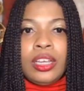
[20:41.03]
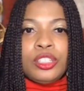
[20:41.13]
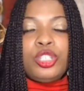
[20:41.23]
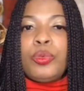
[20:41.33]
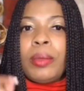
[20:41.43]

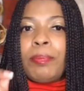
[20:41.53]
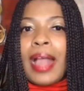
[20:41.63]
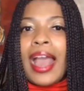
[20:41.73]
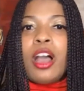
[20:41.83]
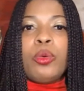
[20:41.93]
to
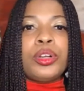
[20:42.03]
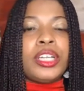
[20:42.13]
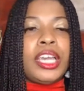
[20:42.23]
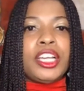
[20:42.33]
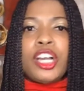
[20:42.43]
empower,
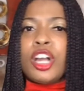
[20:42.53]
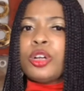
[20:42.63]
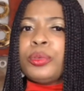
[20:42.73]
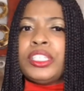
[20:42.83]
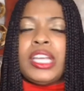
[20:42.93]

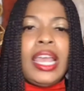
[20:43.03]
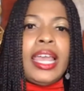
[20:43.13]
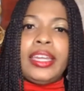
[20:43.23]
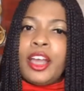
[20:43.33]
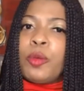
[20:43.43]
encourage,
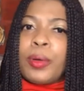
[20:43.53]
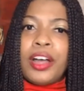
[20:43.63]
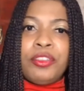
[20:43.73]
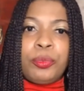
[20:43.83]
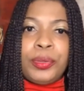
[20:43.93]
and help
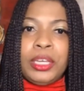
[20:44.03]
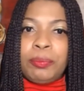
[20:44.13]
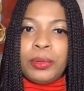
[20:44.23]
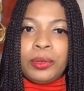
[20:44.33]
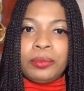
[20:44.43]
other
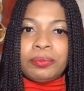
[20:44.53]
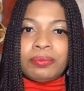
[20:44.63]
people.